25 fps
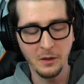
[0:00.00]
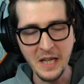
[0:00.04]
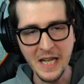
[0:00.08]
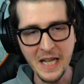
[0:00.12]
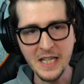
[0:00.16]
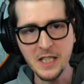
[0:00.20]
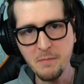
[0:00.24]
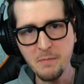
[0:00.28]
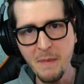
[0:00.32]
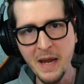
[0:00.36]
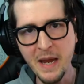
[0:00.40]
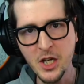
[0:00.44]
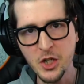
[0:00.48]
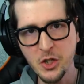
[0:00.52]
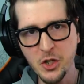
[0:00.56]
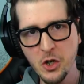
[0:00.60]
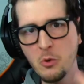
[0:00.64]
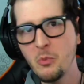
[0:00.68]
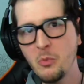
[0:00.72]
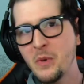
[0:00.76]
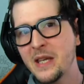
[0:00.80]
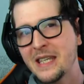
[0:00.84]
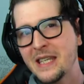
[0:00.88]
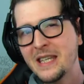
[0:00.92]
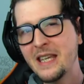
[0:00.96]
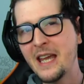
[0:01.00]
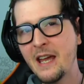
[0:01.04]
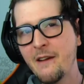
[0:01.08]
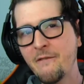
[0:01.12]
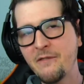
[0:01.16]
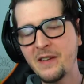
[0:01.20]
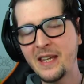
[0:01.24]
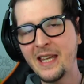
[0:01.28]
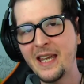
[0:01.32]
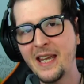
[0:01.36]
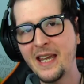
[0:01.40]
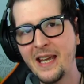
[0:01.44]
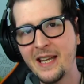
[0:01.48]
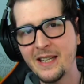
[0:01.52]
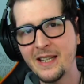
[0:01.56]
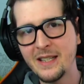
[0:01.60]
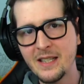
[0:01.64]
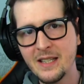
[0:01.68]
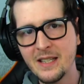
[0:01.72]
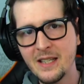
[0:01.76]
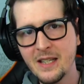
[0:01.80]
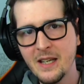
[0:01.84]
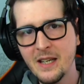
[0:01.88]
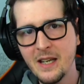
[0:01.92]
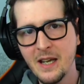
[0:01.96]
let's make sure we give
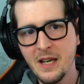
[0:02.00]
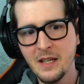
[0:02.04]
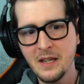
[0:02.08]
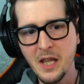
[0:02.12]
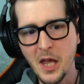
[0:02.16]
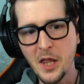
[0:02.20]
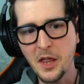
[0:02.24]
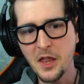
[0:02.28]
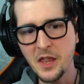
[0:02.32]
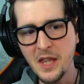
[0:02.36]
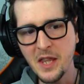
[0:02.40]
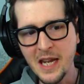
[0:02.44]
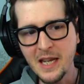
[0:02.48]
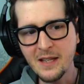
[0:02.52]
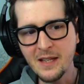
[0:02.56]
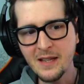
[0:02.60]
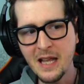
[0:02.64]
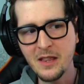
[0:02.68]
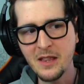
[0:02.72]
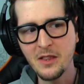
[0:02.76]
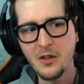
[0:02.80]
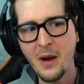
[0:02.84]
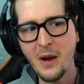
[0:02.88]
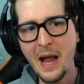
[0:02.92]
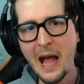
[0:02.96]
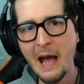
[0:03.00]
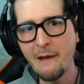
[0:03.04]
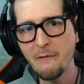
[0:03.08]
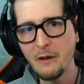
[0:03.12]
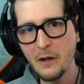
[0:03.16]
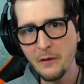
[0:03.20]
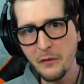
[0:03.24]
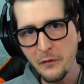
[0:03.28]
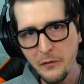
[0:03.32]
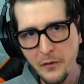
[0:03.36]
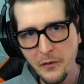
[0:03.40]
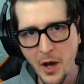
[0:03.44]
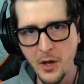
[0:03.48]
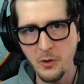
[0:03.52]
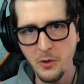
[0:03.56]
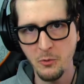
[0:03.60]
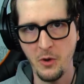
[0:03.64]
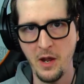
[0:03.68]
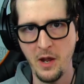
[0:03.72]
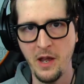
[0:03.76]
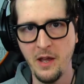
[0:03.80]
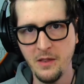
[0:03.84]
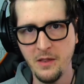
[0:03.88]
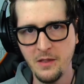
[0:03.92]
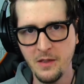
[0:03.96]
kids the thing that they're having fun
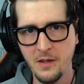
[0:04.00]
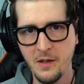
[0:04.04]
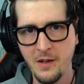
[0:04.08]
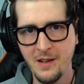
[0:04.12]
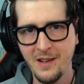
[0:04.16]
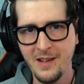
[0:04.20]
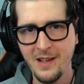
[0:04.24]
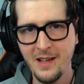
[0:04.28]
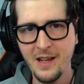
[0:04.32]
with,